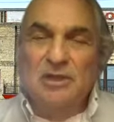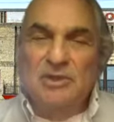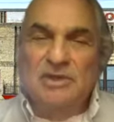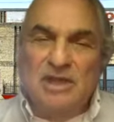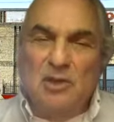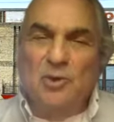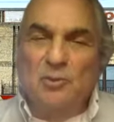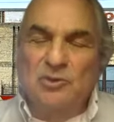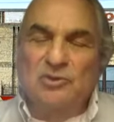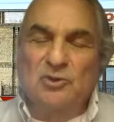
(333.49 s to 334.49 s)
But now what
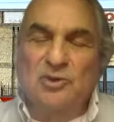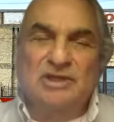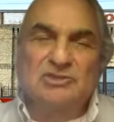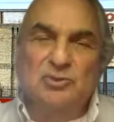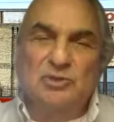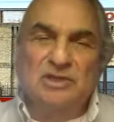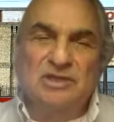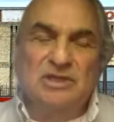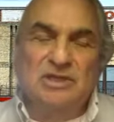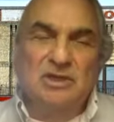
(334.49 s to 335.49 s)
we're doing is
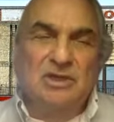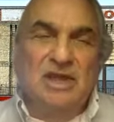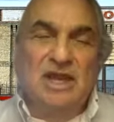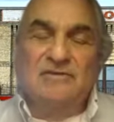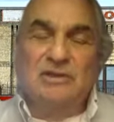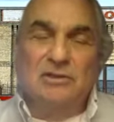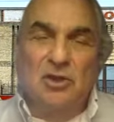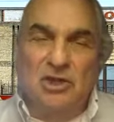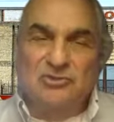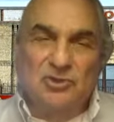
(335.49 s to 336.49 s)
really having
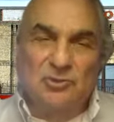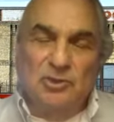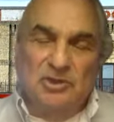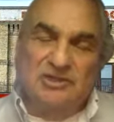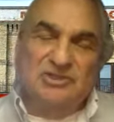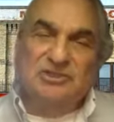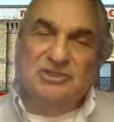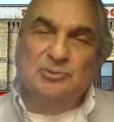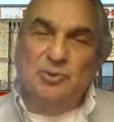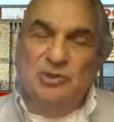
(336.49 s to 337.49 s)
long-term
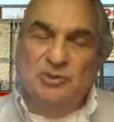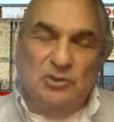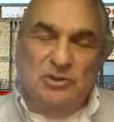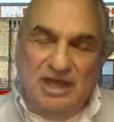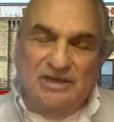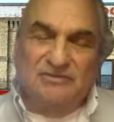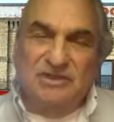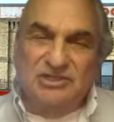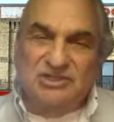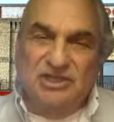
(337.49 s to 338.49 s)
relationships where we do a lot of
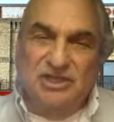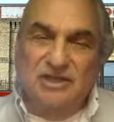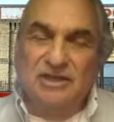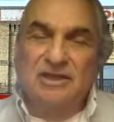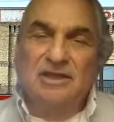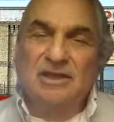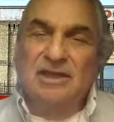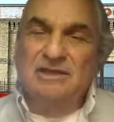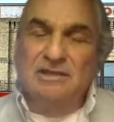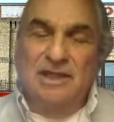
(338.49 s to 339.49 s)
listening
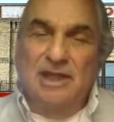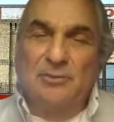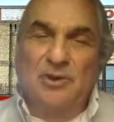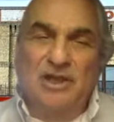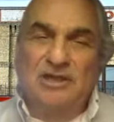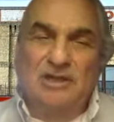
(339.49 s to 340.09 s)
and collaborate.